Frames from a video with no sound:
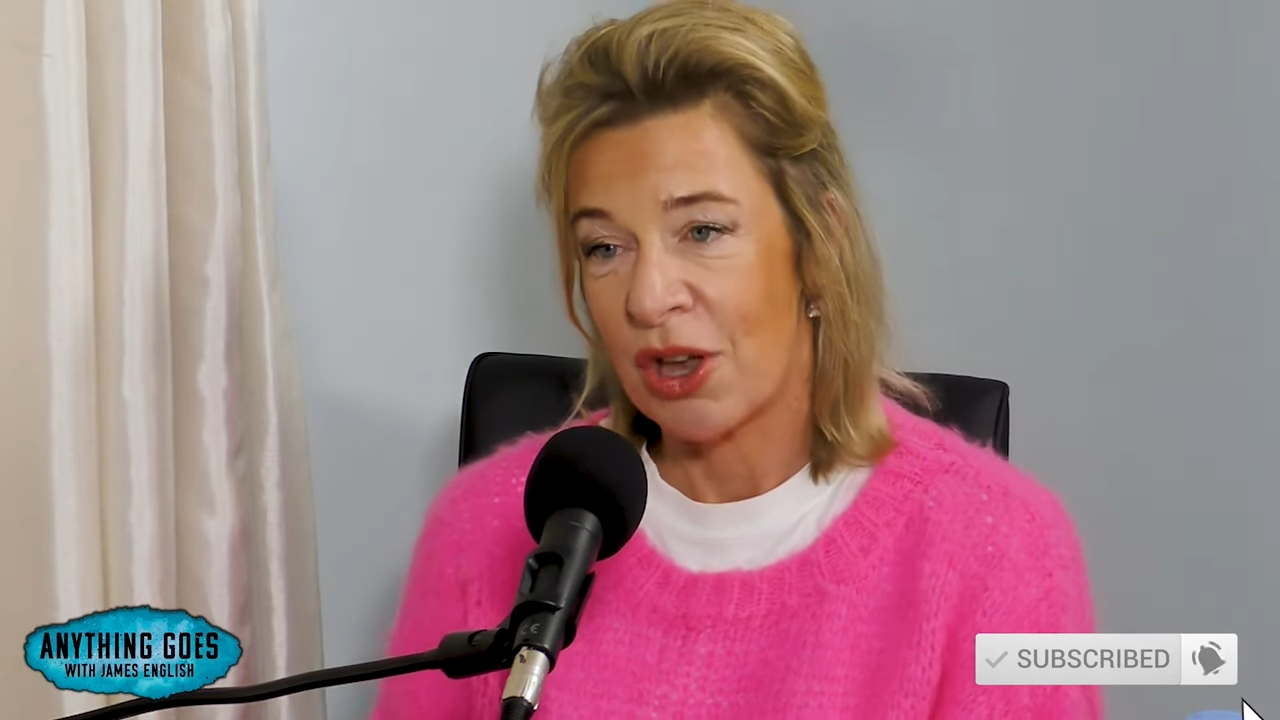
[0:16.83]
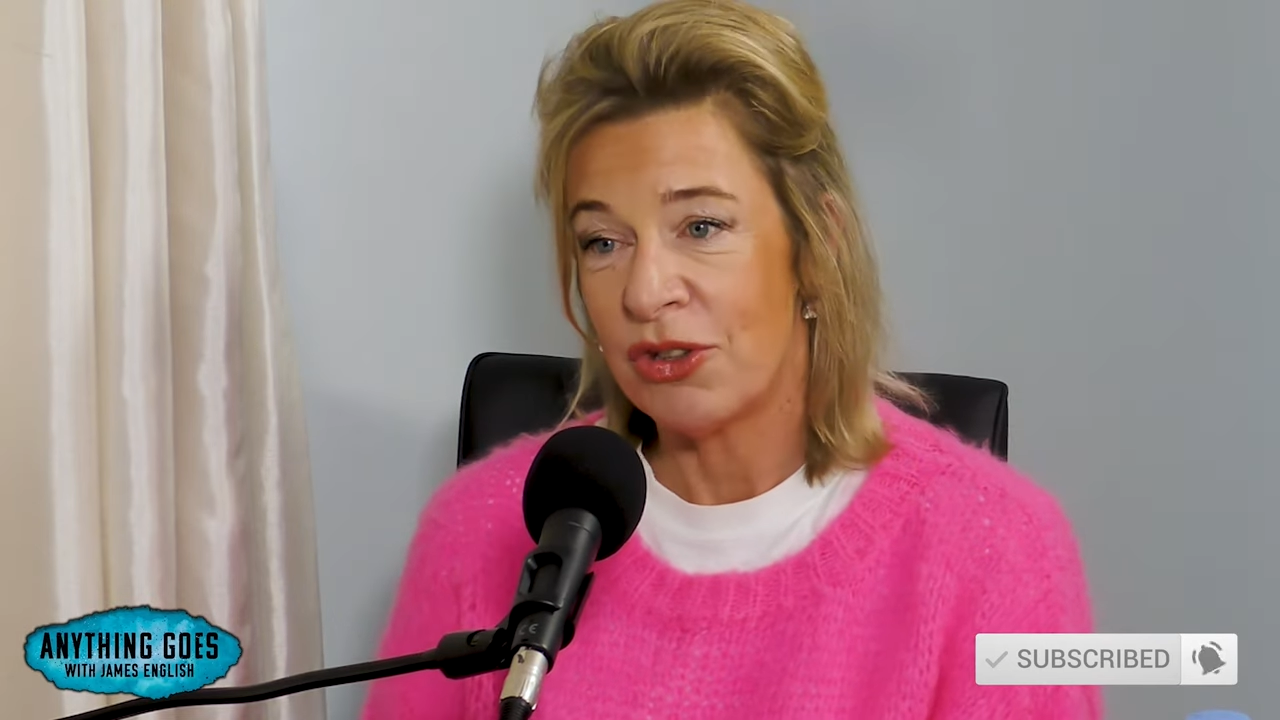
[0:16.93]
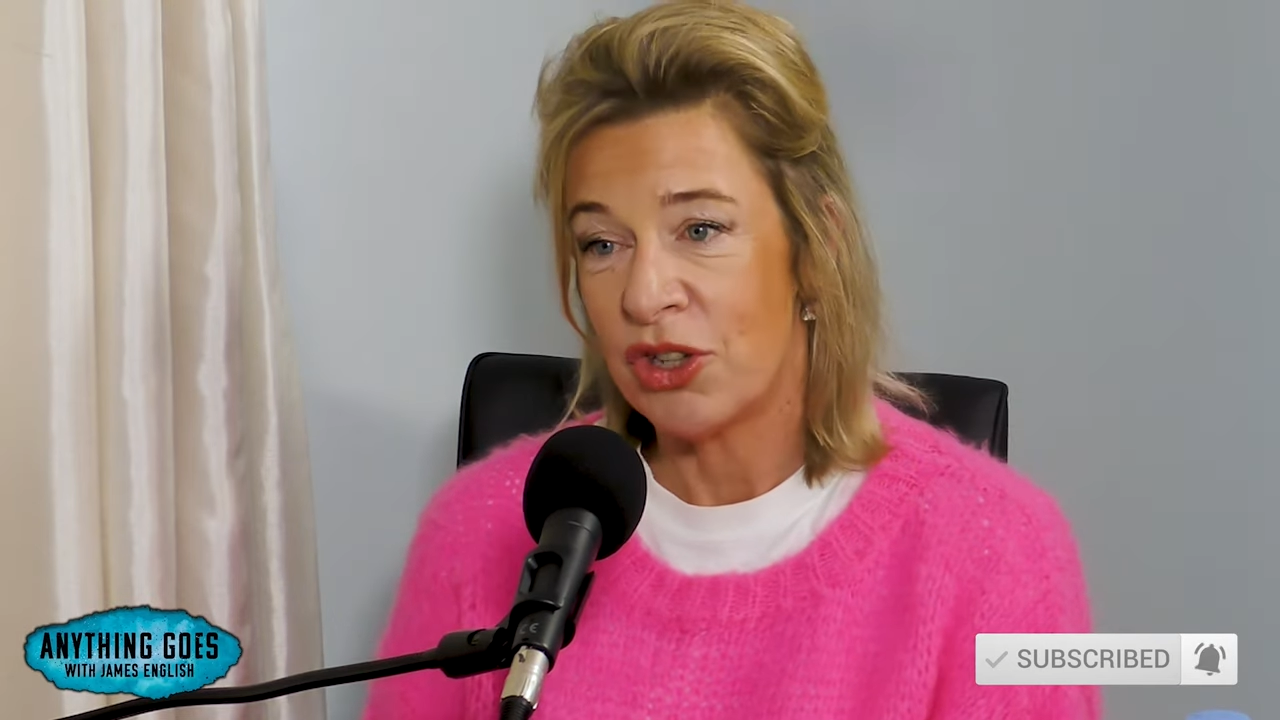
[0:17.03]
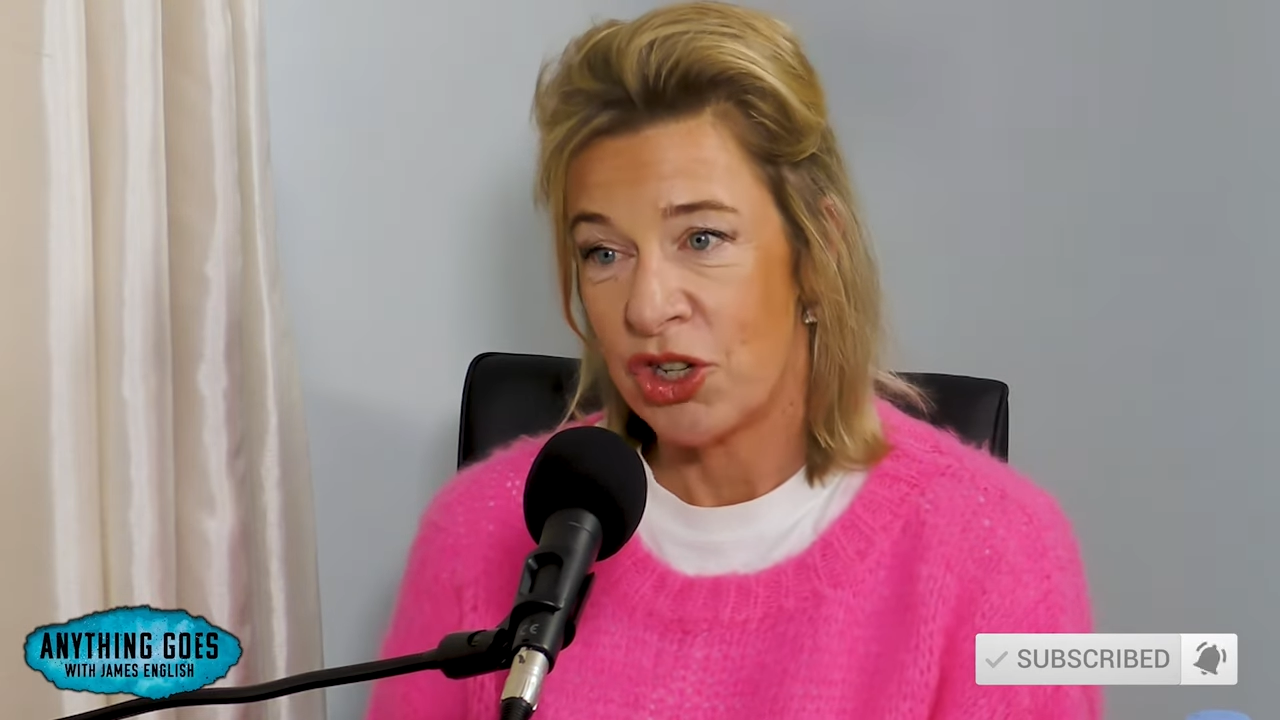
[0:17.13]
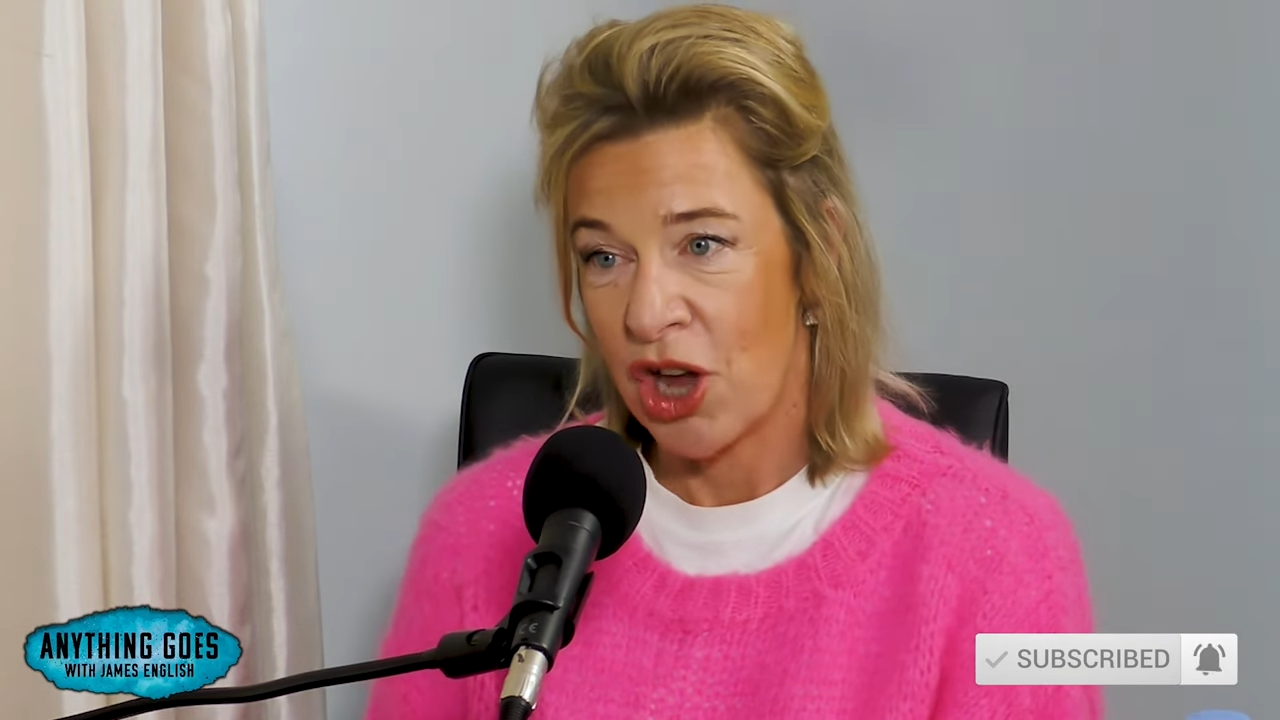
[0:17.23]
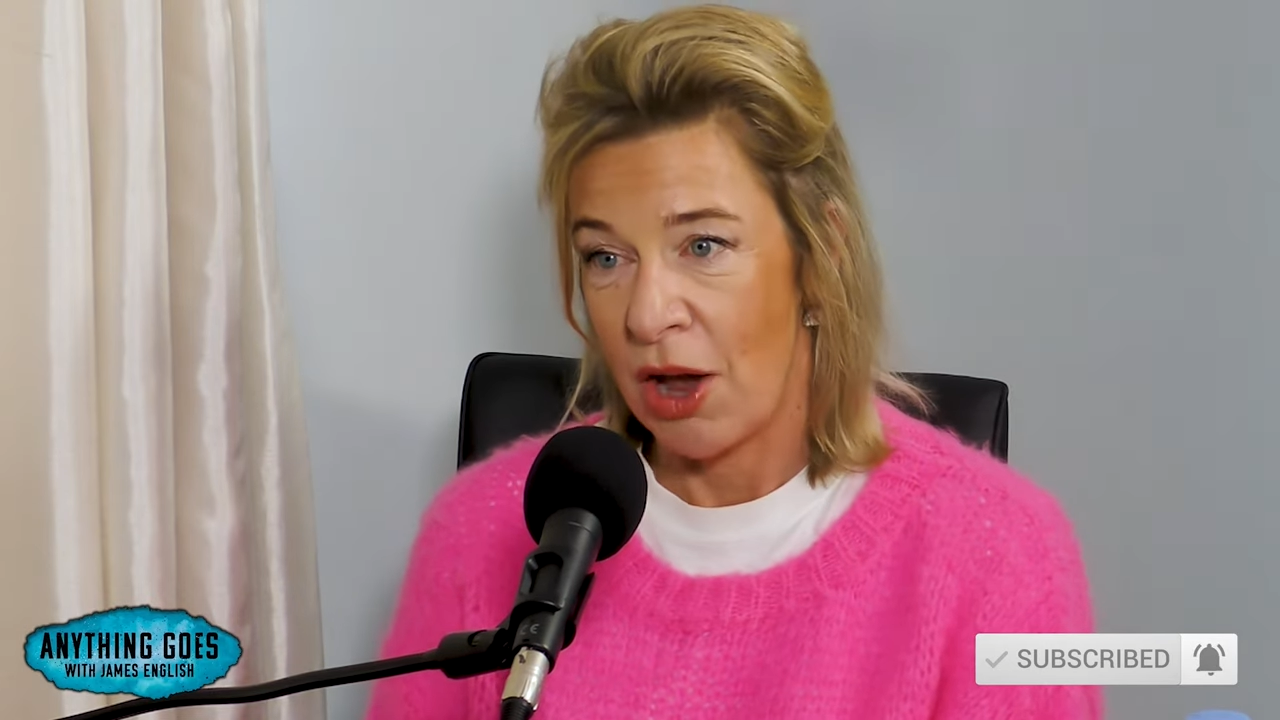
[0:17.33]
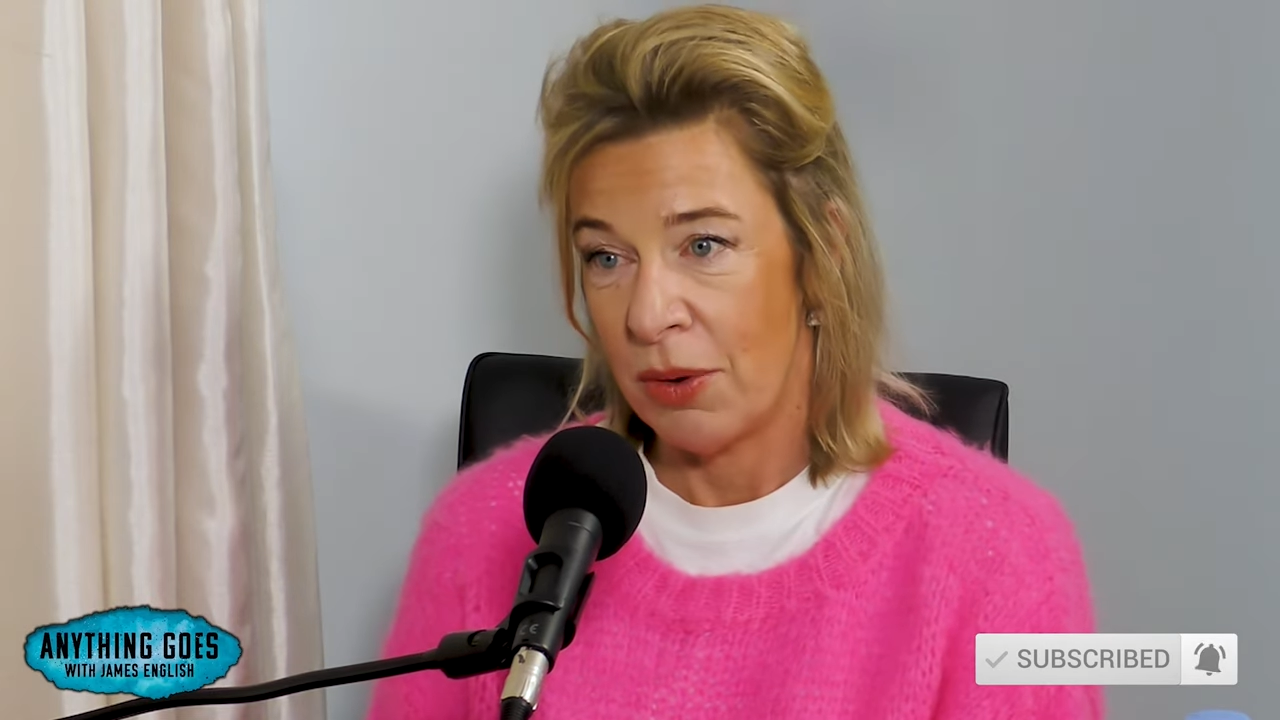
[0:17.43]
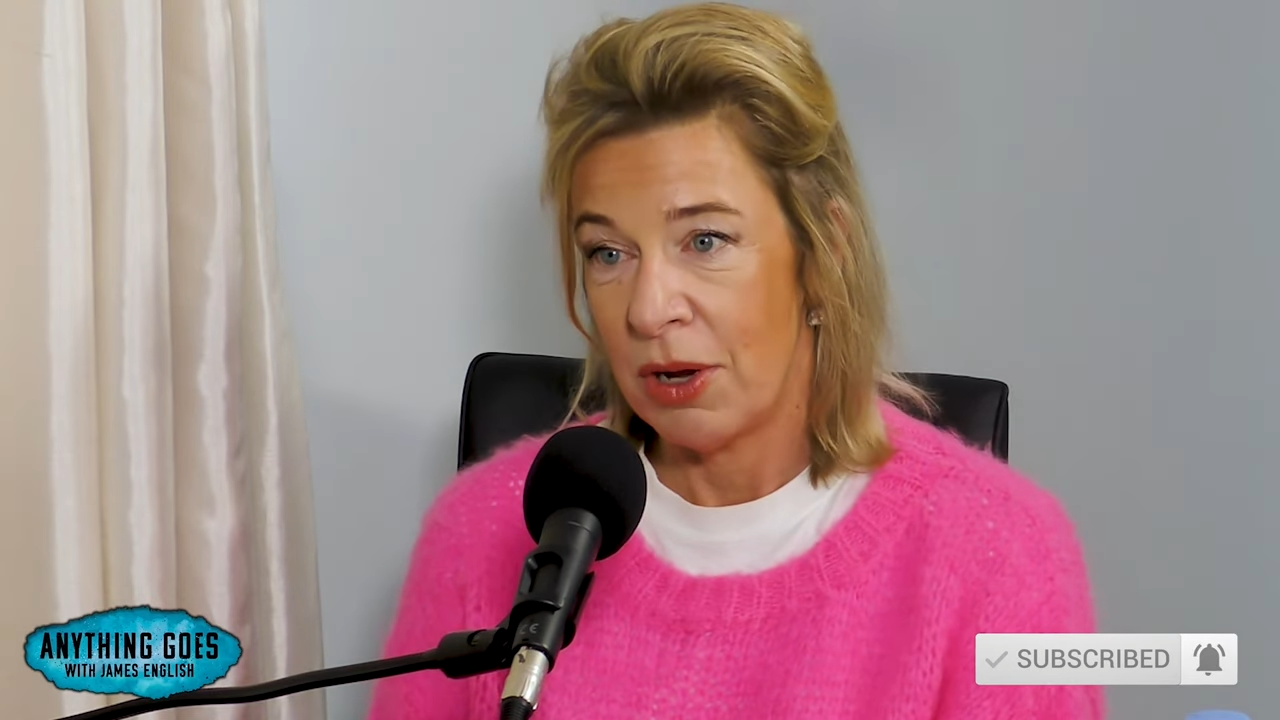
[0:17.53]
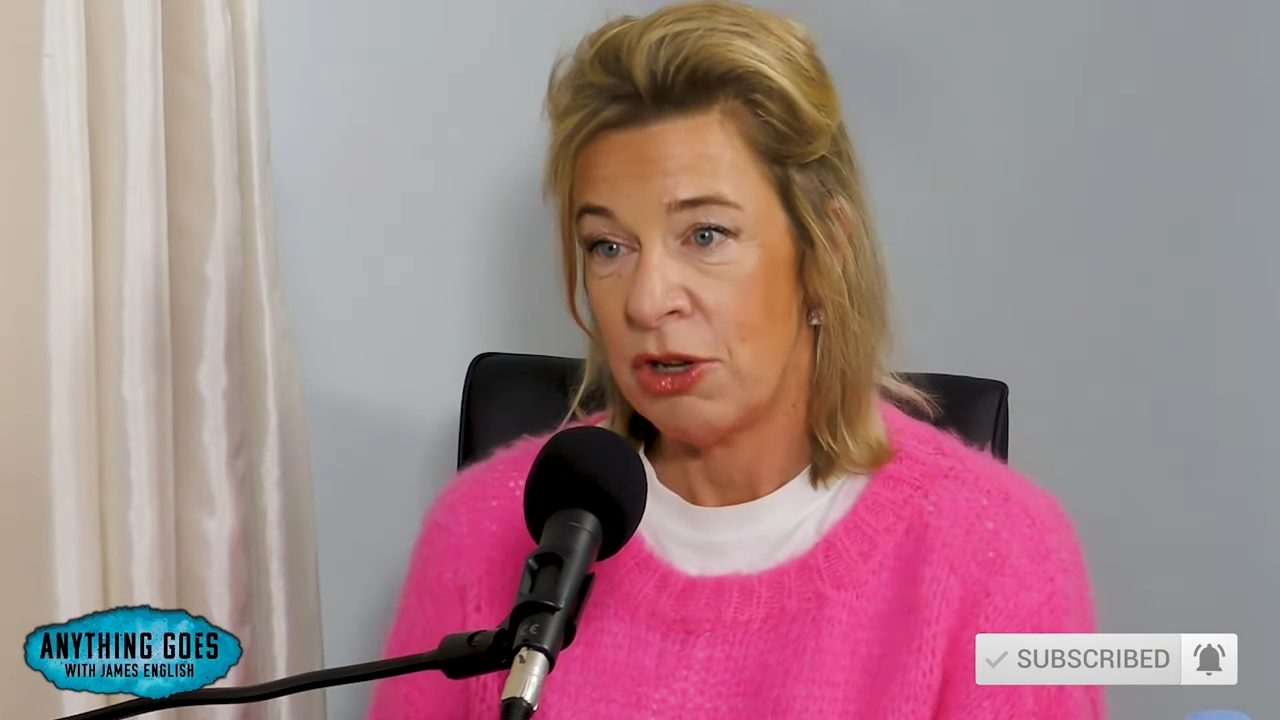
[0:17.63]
goes to show,